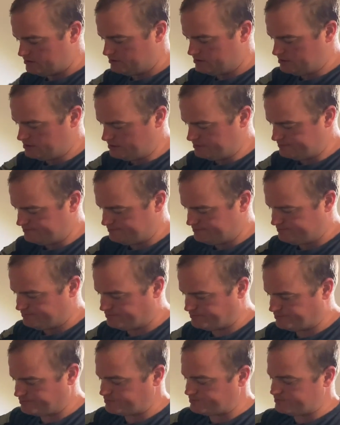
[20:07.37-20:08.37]
So
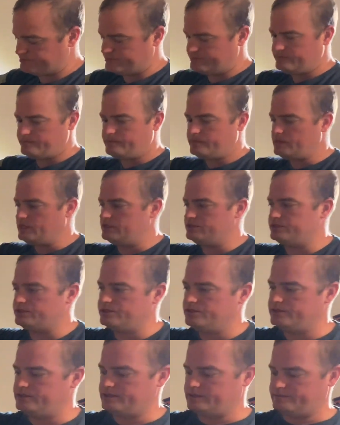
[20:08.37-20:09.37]
it's
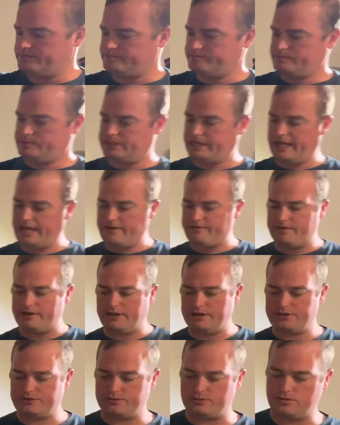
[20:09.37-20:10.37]
good to have an
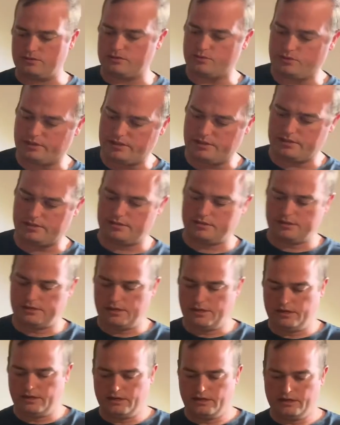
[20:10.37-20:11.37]
extra one with you,
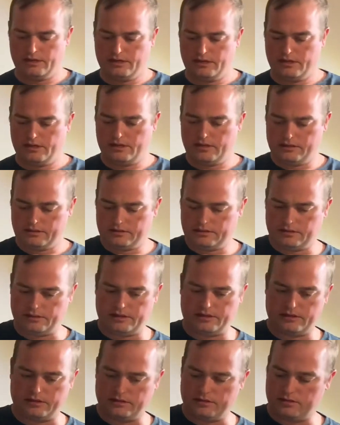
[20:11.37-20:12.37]

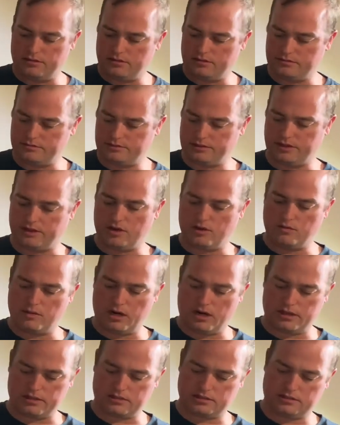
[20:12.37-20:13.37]
and a little to-go
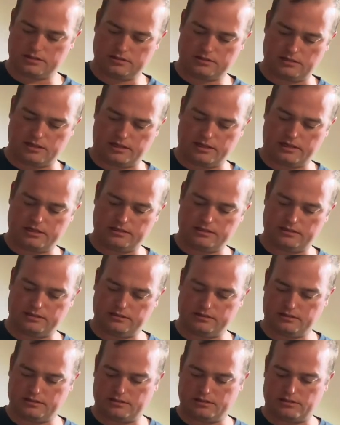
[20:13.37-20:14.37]
box, I guess
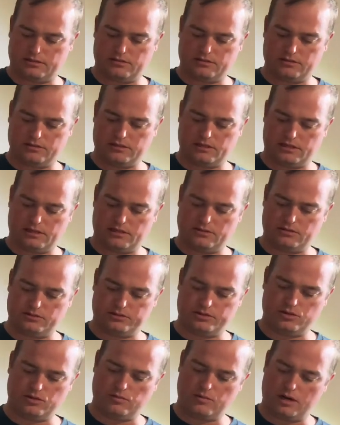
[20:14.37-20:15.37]
you can say, a little
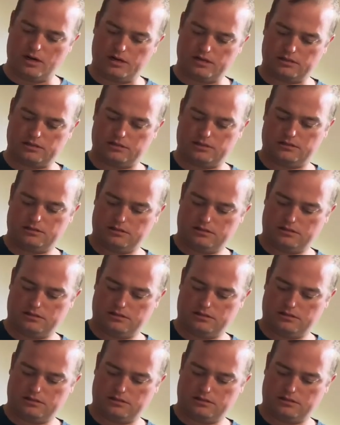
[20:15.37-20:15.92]
toolbox.